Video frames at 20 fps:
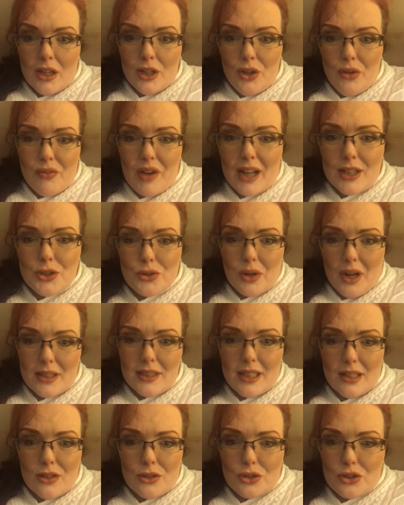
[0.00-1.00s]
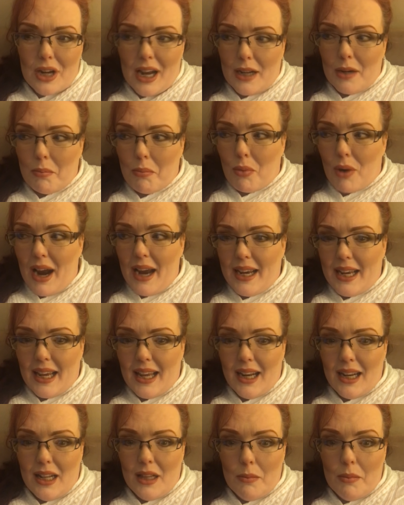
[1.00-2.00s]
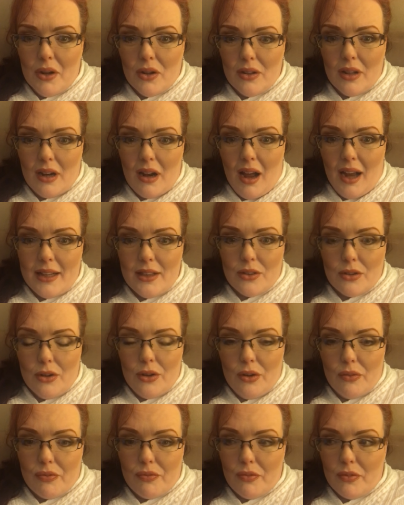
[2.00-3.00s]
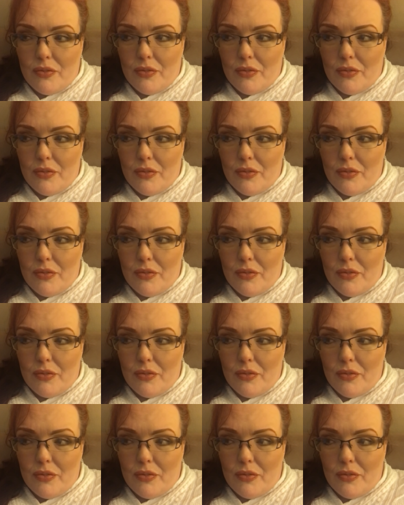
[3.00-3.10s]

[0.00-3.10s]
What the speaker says: You've got drug dealers trying to break in the middle of the night through